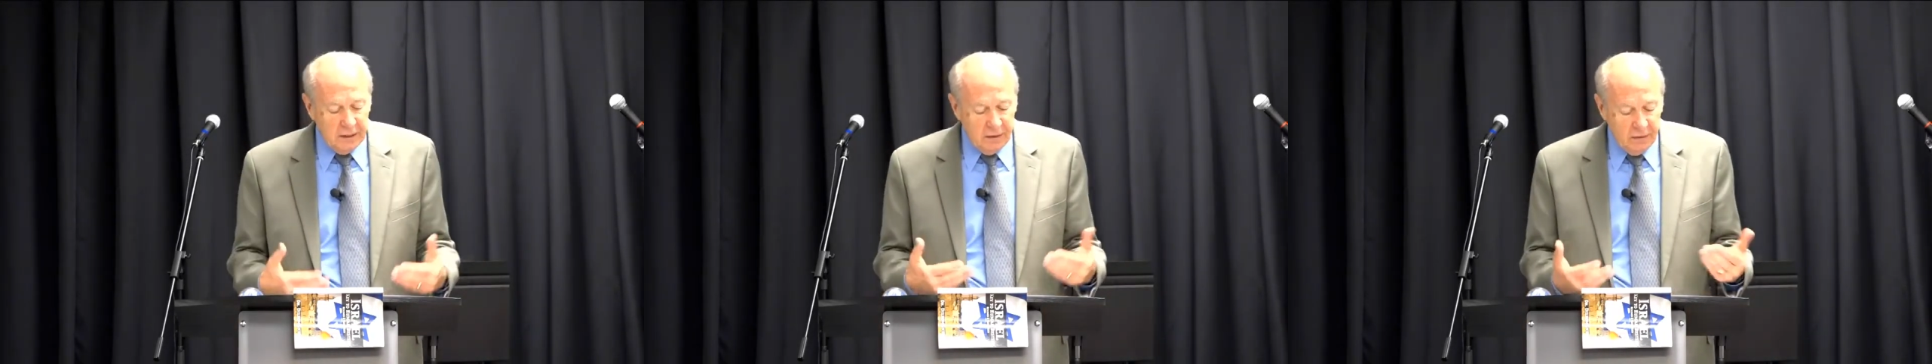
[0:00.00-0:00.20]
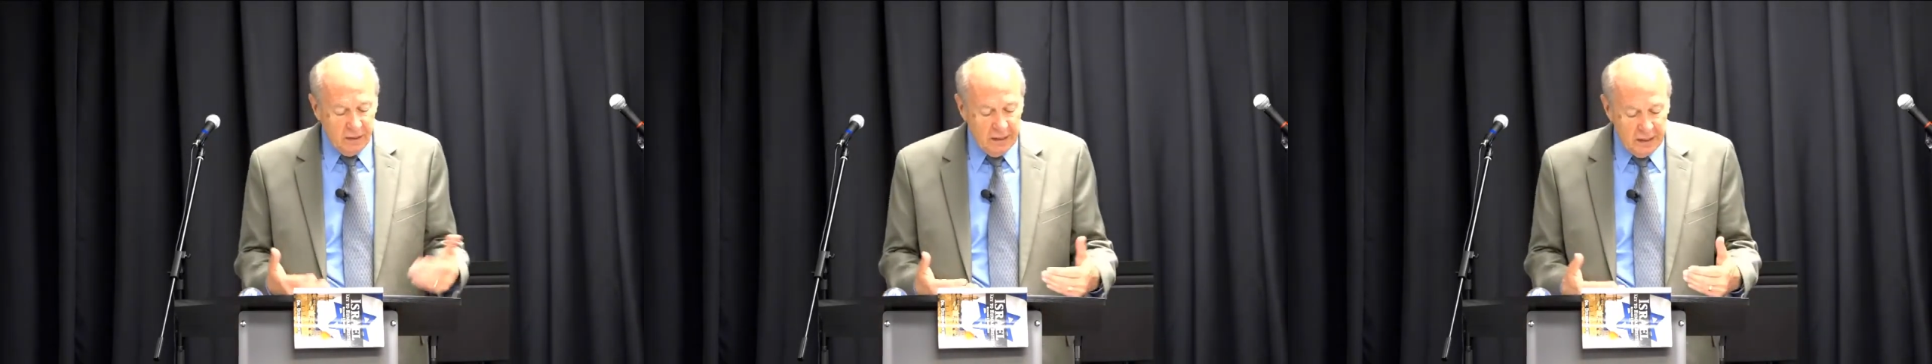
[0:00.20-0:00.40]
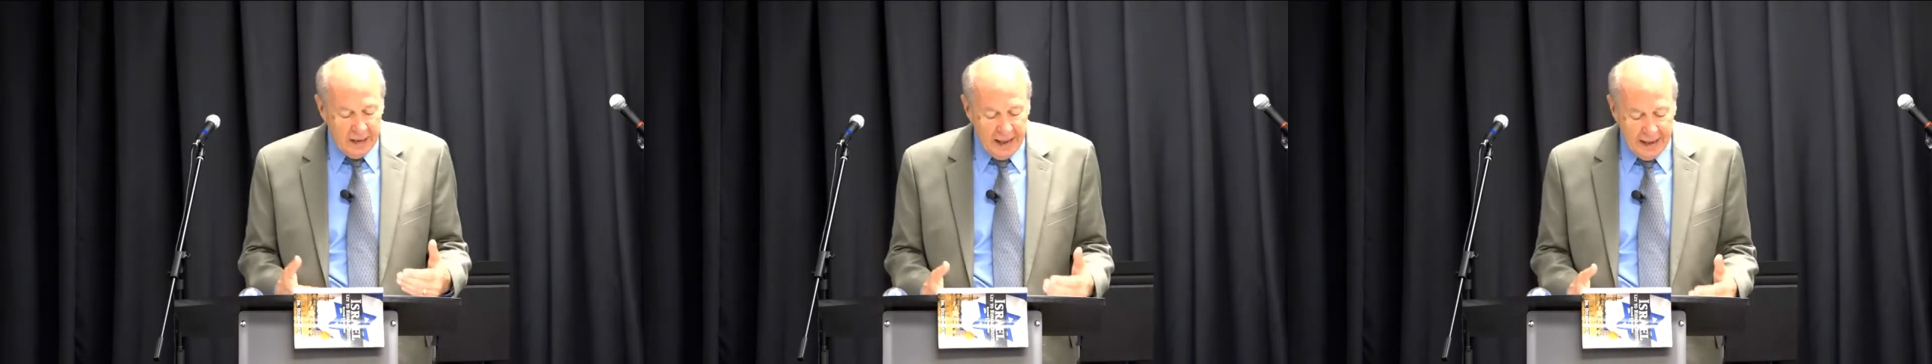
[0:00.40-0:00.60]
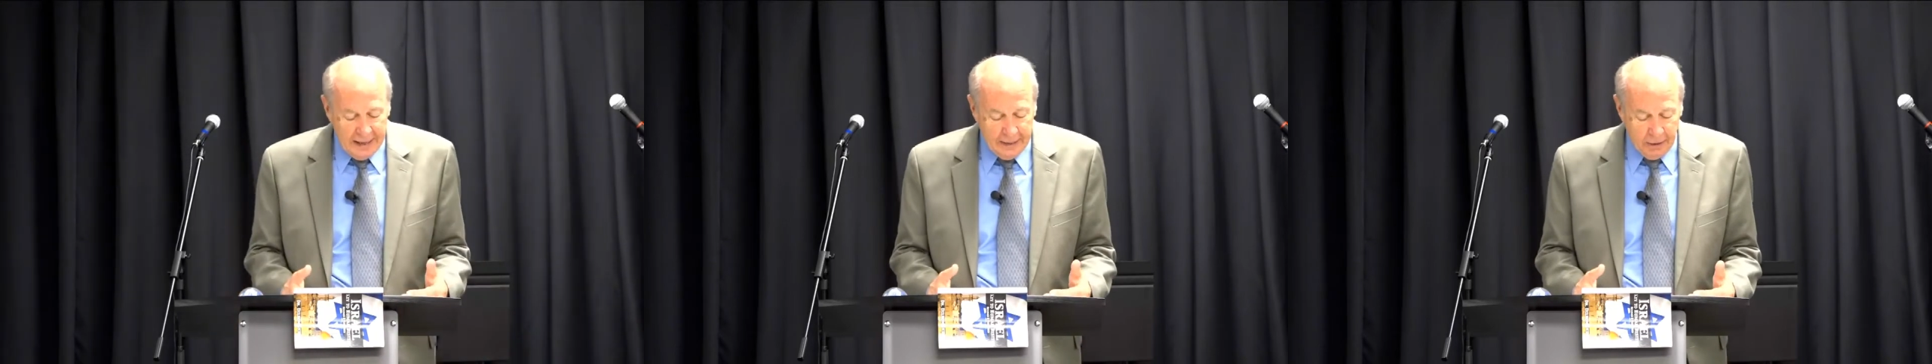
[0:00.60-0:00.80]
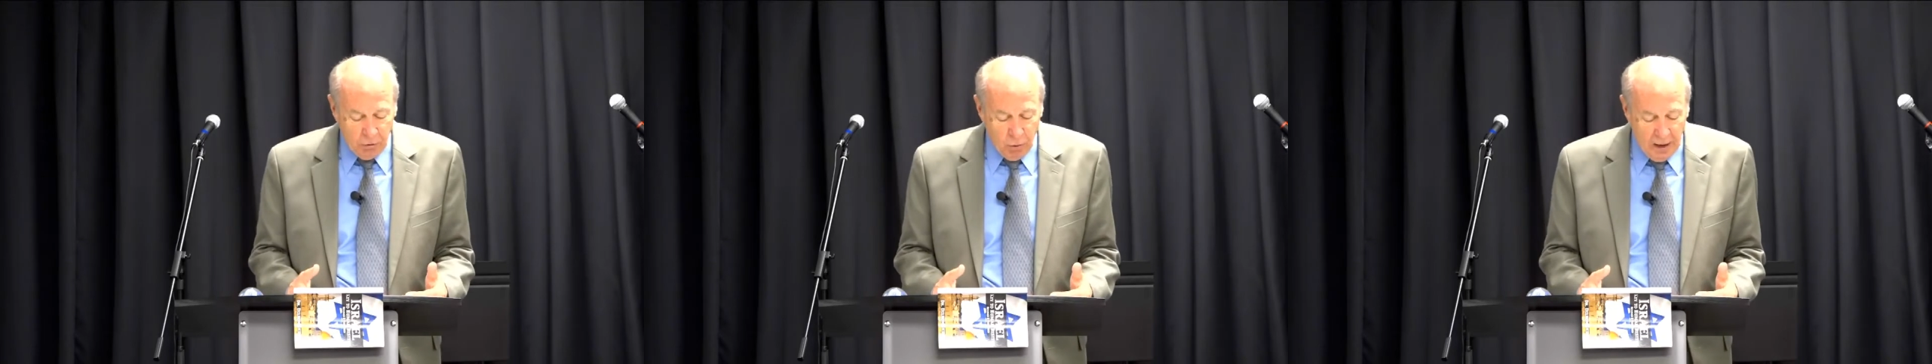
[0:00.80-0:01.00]
the
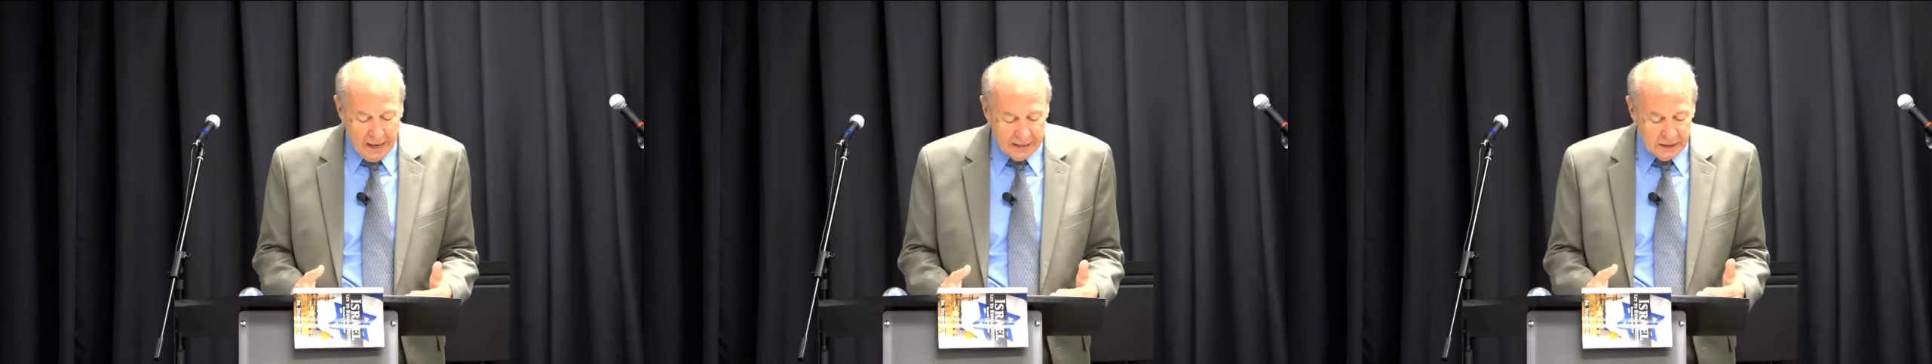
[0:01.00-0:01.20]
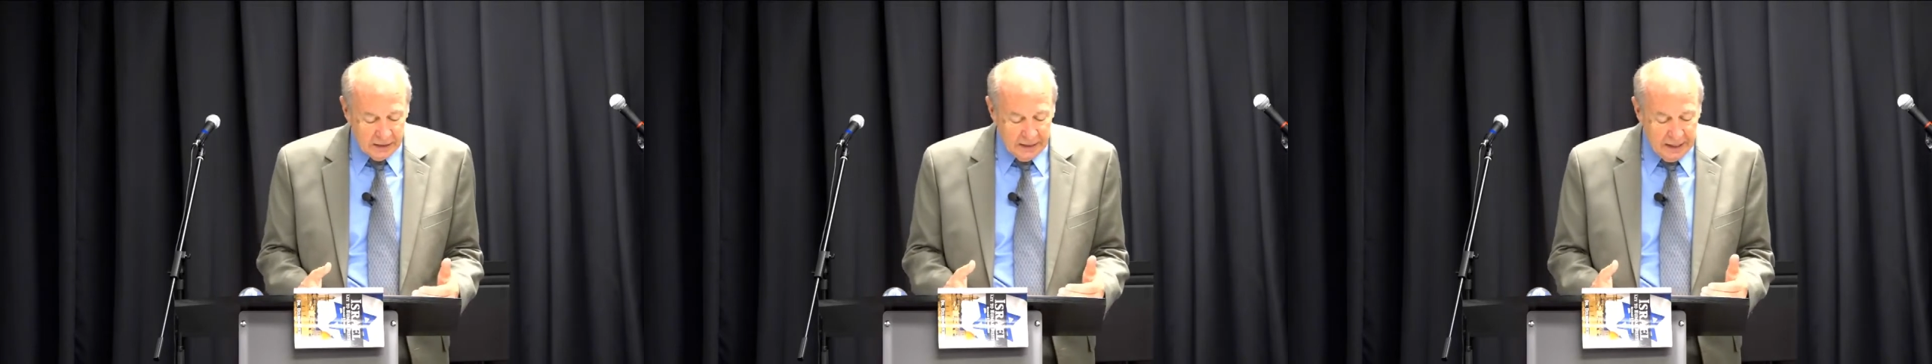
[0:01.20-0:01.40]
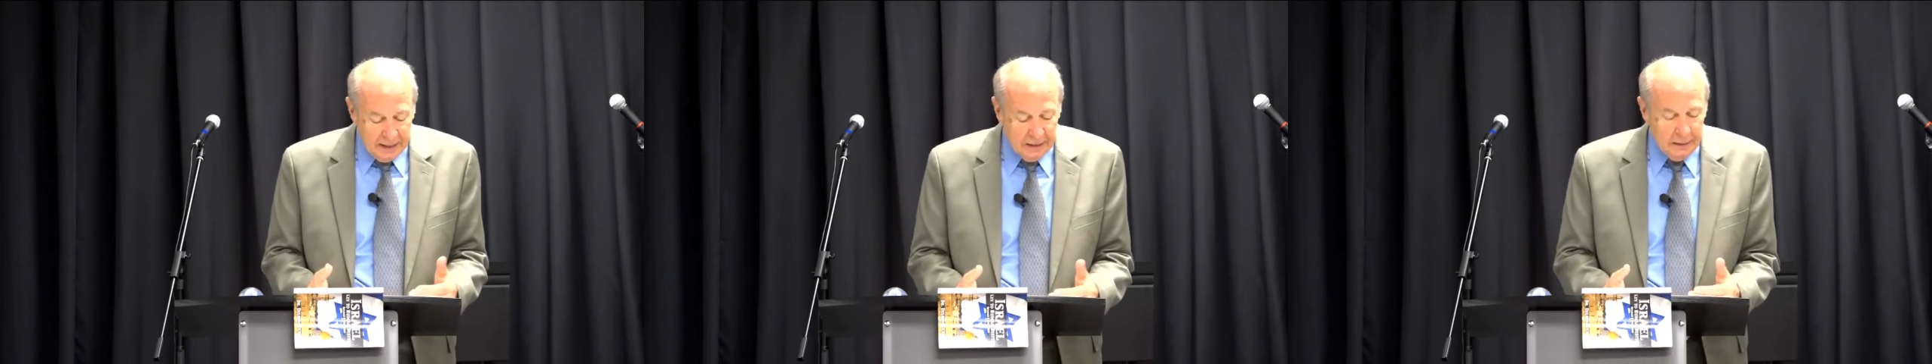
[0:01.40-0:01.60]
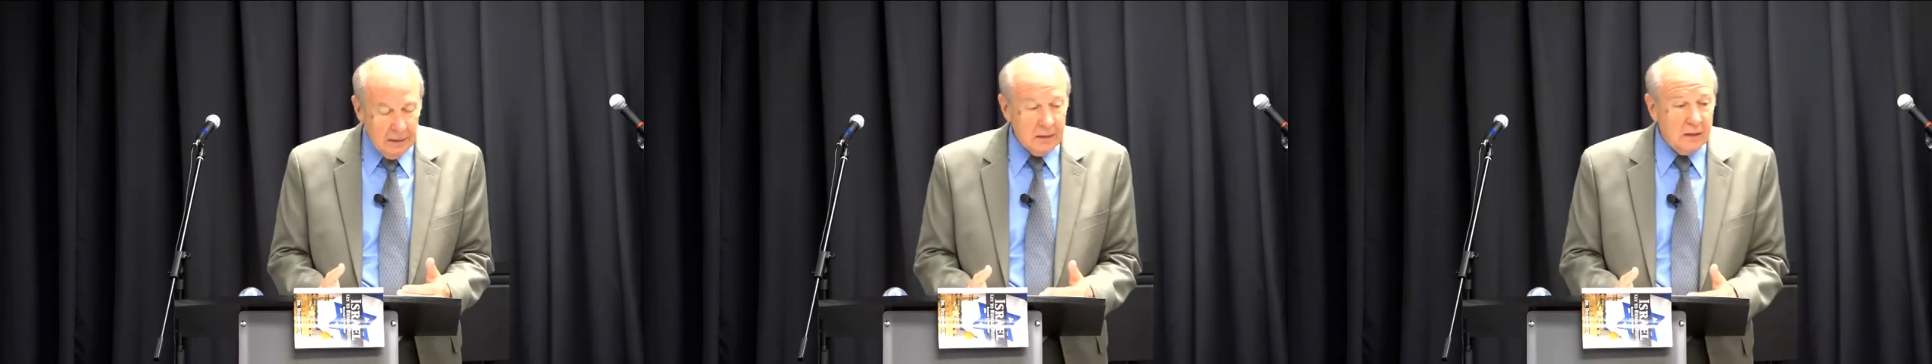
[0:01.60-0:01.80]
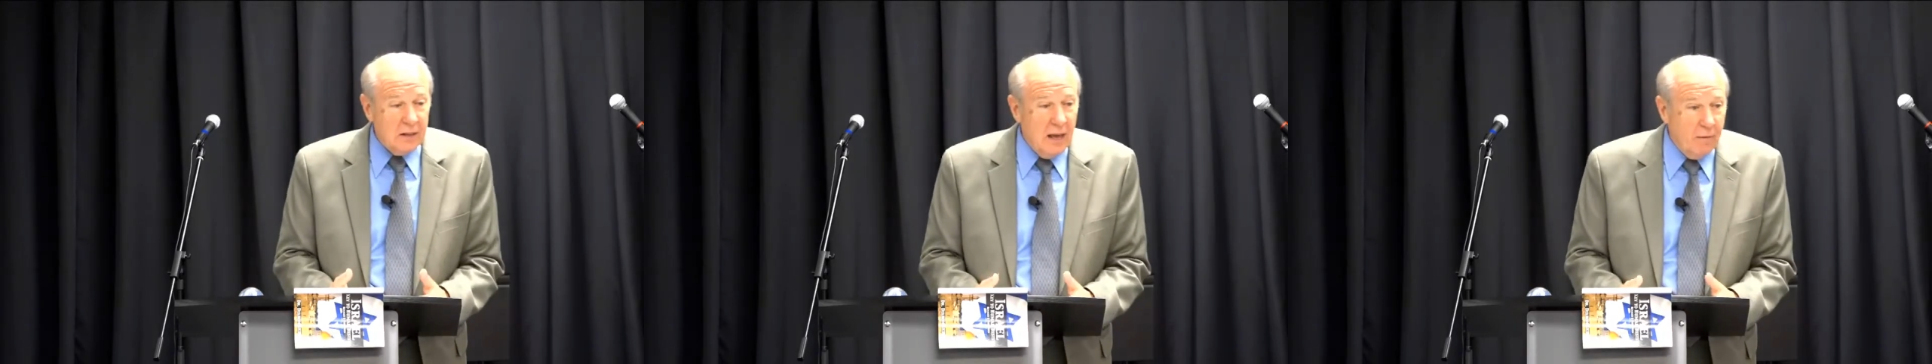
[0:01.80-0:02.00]
Antichrist in the
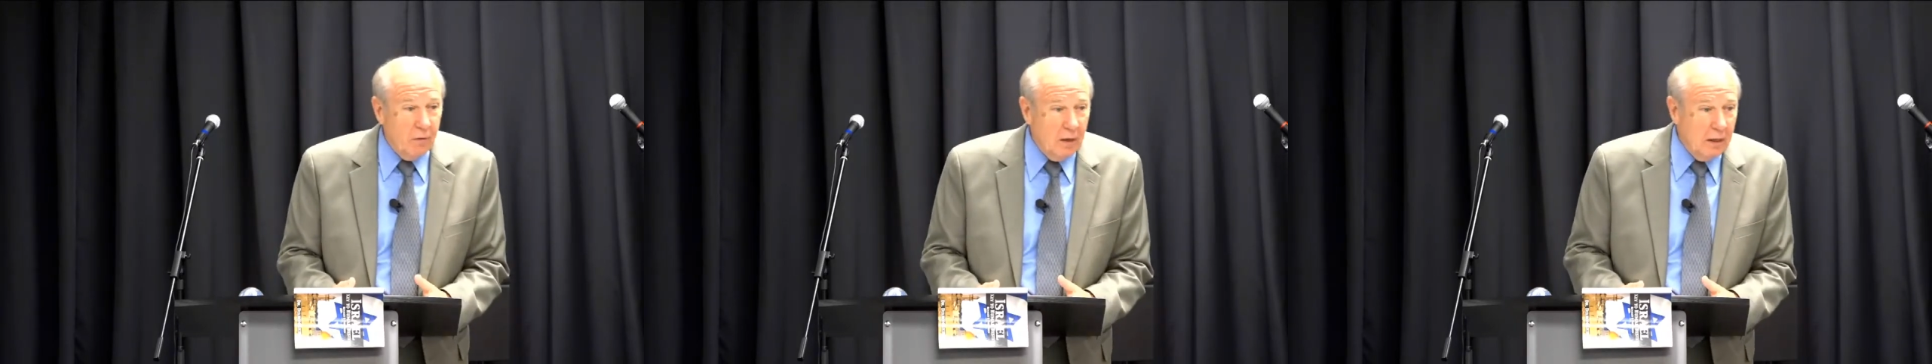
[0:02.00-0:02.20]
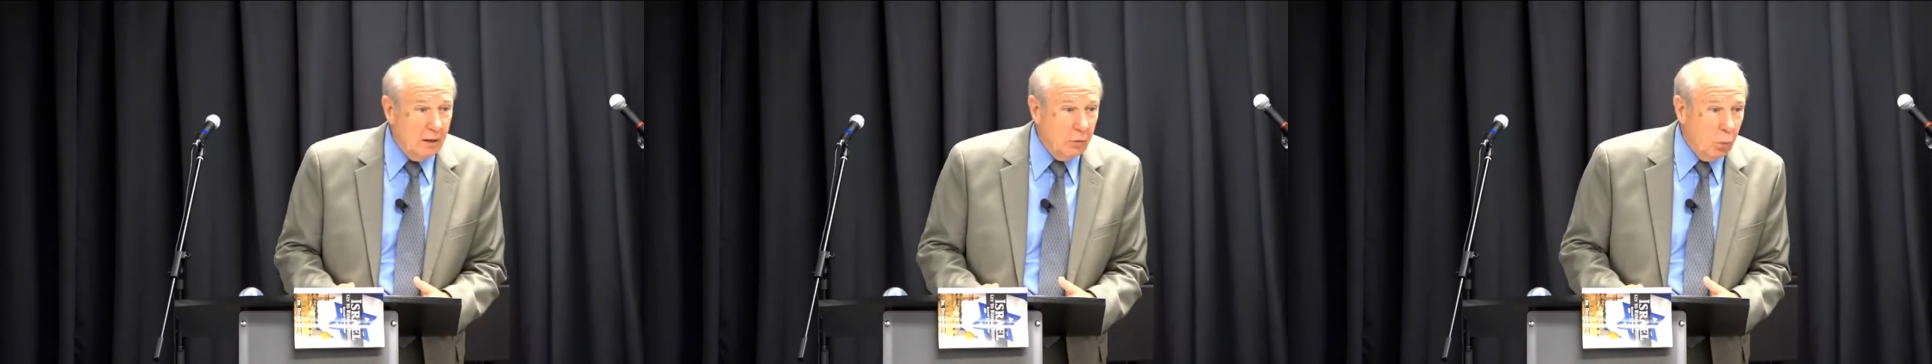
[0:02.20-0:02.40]
70th